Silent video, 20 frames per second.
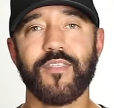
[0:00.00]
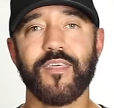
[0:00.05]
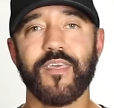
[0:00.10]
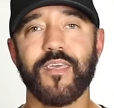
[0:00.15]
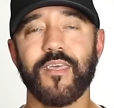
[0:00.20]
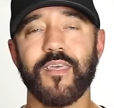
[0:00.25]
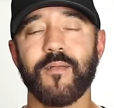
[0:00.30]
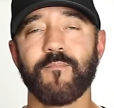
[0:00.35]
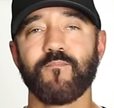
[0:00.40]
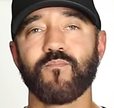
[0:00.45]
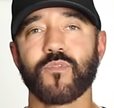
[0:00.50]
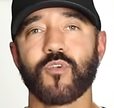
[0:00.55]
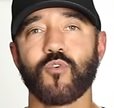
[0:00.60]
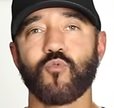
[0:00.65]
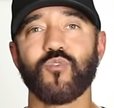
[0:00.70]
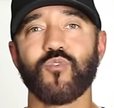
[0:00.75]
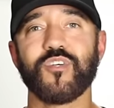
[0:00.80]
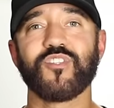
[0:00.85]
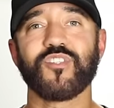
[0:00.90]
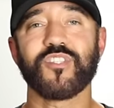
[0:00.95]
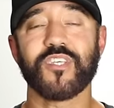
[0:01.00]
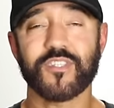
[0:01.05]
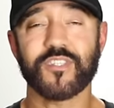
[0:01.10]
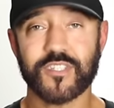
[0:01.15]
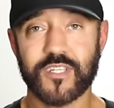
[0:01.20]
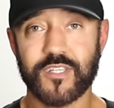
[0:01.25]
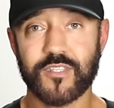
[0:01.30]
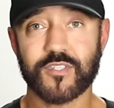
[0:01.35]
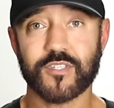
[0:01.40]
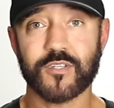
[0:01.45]
the
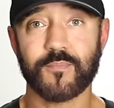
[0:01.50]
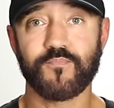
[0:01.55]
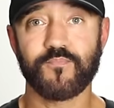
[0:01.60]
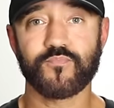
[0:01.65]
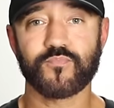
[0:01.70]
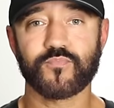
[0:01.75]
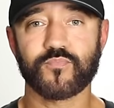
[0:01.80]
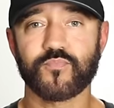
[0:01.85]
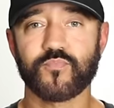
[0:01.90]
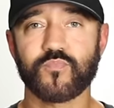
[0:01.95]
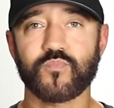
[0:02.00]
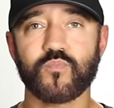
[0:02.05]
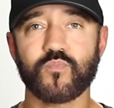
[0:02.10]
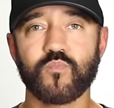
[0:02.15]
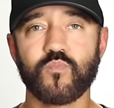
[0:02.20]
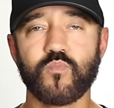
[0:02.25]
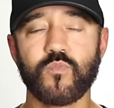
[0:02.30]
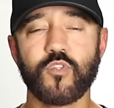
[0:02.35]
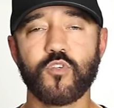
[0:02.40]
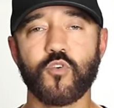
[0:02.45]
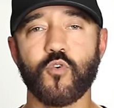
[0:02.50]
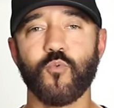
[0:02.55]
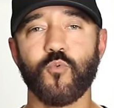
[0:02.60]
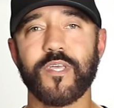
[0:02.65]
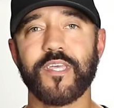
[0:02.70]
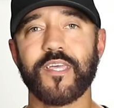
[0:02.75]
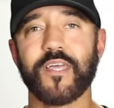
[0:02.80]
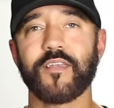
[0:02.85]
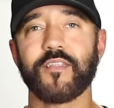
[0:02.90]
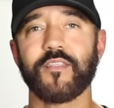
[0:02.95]
resistance, we
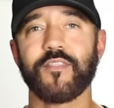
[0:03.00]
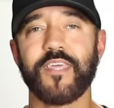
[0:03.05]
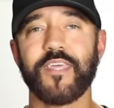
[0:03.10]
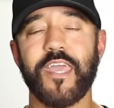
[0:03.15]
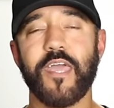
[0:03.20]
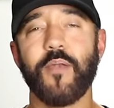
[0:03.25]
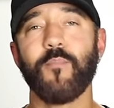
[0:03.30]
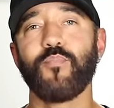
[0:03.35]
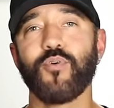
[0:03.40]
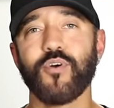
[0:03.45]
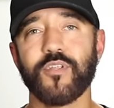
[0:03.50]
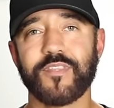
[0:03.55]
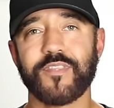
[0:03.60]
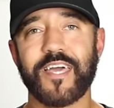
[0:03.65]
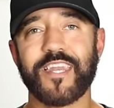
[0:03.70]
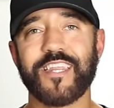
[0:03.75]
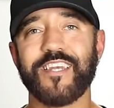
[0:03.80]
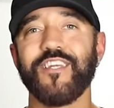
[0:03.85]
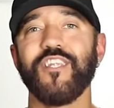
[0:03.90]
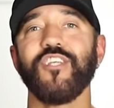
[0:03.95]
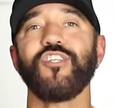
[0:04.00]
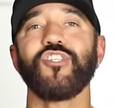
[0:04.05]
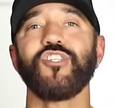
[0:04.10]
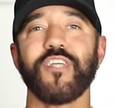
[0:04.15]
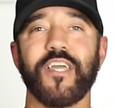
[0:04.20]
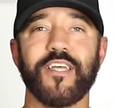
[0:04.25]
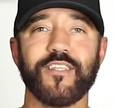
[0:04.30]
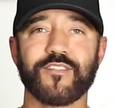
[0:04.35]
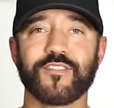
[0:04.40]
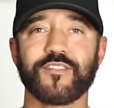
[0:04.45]
get the input that
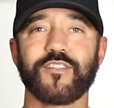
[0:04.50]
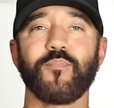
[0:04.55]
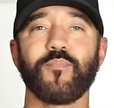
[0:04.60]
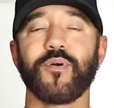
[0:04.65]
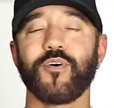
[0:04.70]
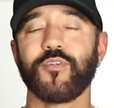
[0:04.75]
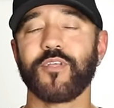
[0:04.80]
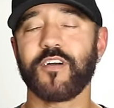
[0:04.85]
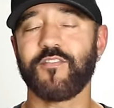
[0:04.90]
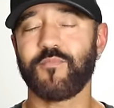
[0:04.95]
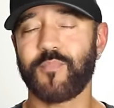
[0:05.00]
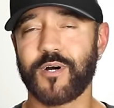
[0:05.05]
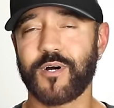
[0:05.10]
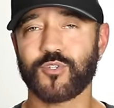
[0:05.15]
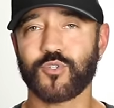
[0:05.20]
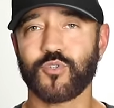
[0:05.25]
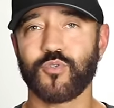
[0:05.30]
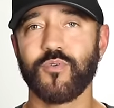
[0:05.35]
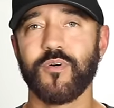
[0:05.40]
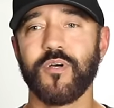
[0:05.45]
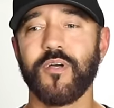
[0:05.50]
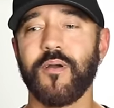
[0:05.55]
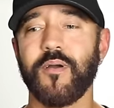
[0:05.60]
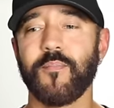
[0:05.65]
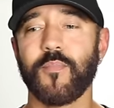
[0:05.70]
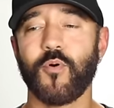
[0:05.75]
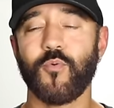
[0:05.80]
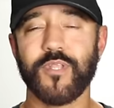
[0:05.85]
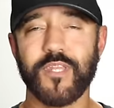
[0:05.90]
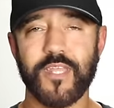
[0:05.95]
initiates the building of muscle,
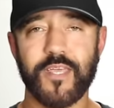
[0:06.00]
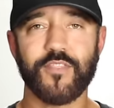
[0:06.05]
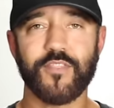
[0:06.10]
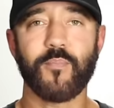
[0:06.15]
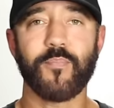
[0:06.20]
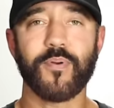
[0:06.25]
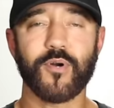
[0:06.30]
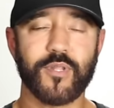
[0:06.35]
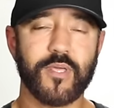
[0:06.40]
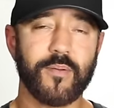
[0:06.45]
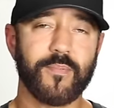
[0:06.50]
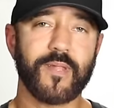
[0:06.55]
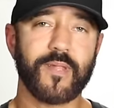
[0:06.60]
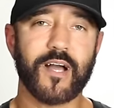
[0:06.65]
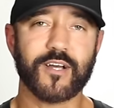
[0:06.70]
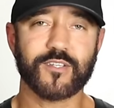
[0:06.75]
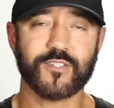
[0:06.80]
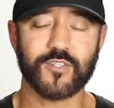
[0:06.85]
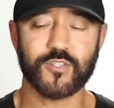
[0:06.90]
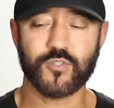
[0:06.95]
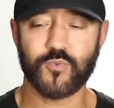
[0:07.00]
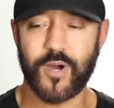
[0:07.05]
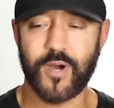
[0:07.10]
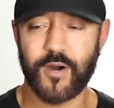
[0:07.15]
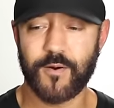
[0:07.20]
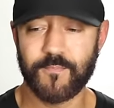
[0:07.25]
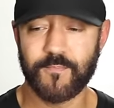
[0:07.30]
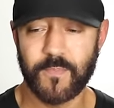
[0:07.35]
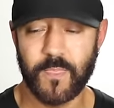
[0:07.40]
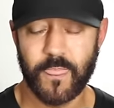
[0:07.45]
but we need the building blocks as
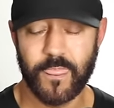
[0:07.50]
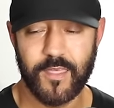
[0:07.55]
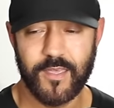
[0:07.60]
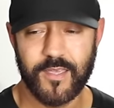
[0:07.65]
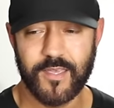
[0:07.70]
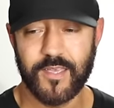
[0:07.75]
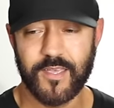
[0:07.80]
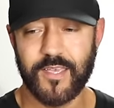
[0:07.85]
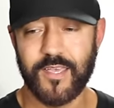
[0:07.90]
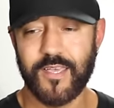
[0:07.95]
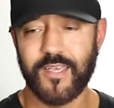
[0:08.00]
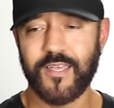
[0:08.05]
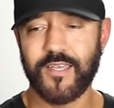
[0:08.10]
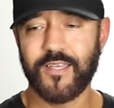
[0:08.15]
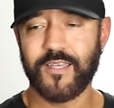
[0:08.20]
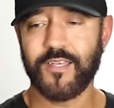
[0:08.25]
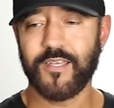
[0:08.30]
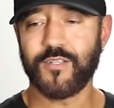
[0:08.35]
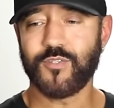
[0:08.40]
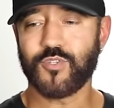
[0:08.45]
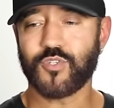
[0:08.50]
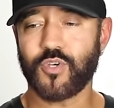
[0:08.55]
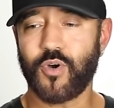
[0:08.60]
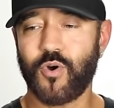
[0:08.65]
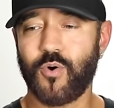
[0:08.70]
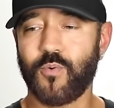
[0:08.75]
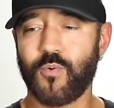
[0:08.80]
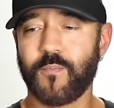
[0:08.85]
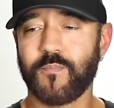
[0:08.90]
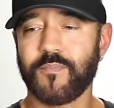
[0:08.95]
well. And
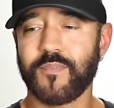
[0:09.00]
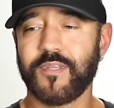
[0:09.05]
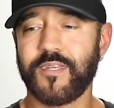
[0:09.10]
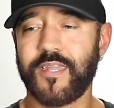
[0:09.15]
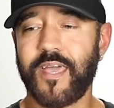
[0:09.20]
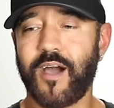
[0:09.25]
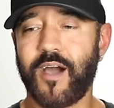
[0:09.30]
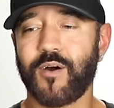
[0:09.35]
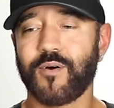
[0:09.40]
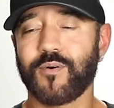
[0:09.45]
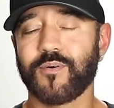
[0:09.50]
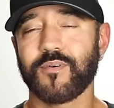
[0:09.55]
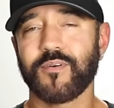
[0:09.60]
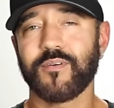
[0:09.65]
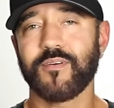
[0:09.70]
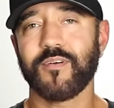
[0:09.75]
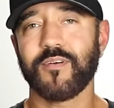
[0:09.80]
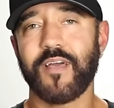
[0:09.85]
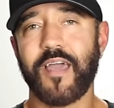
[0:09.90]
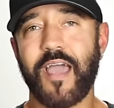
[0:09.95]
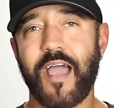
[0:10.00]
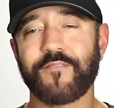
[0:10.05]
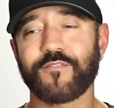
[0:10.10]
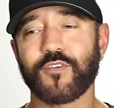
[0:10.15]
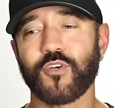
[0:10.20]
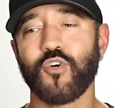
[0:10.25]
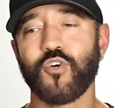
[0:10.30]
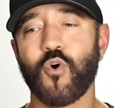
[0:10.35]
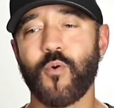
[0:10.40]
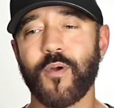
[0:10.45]
so now,
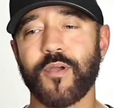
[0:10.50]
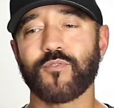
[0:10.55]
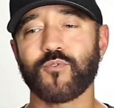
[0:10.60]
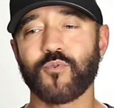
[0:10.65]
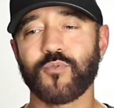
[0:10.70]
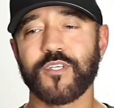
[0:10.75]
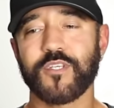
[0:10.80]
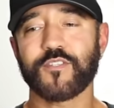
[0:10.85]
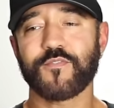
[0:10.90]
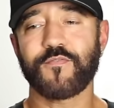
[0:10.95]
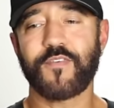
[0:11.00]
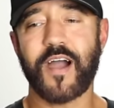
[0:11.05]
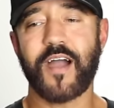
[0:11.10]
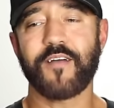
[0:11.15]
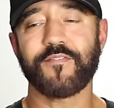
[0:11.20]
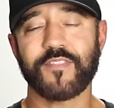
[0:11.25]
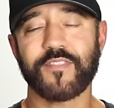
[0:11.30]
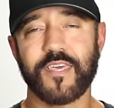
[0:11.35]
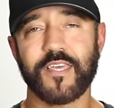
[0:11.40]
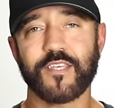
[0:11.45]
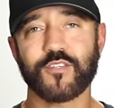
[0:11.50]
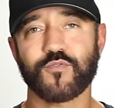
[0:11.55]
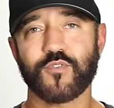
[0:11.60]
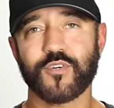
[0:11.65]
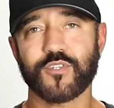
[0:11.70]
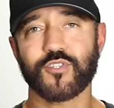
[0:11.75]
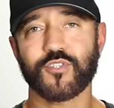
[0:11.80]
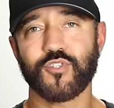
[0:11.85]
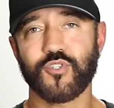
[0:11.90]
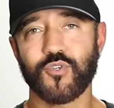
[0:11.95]
after going through these five things for
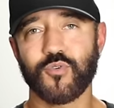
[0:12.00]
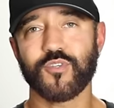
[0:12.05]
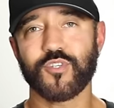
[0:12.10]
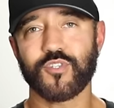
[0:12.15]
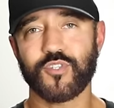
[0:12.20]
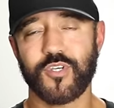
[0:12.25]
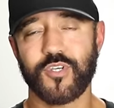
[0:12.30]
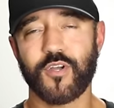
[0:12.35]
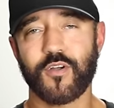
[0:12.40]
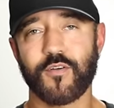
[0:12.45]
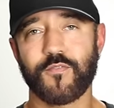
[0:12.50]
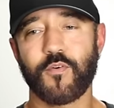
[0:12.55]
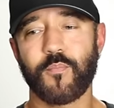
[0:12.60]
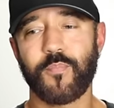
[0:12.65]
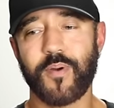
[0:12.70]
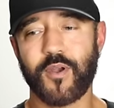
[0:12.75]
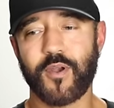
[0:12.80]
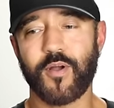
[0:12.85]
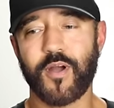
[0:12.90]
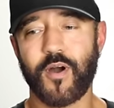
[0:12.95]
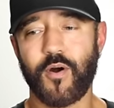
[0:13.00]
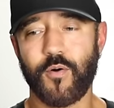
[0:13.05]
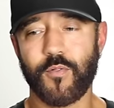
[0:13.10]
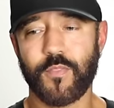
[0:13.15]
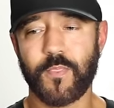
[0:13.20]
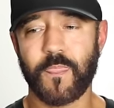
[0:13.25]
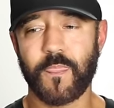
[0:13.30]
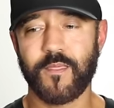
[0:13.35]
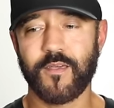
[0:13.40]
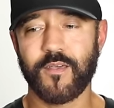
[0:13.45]
us to do this year for better health,